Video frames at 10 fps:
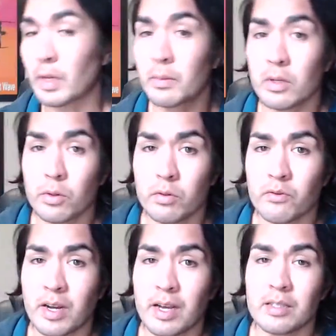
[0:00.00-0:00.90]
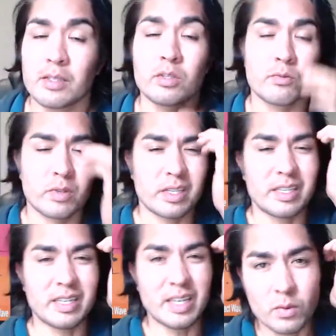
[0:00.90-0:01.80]
I'm gonna go through the finds, and there's some really
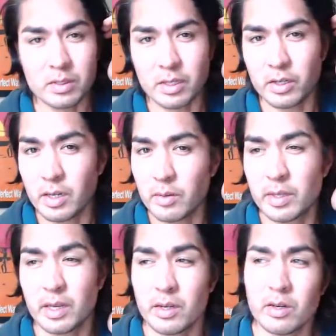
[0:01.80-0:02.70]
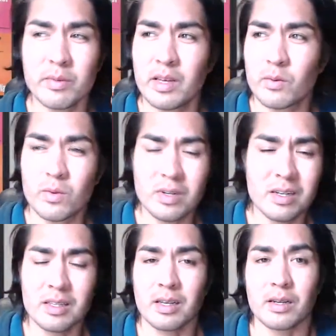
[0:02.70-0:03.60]
neat ones that you're not gonna be like, you're gonna be like,
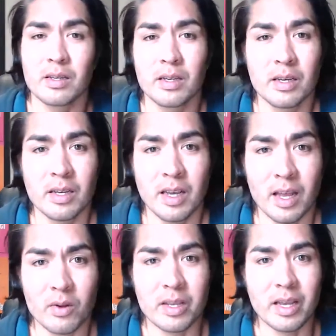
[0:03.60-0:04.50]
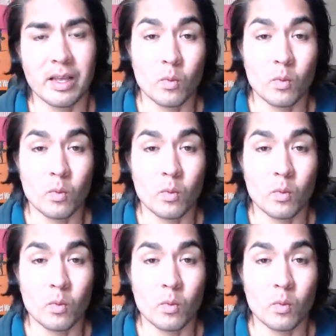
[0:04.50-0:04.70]
what? Like, I don't get it.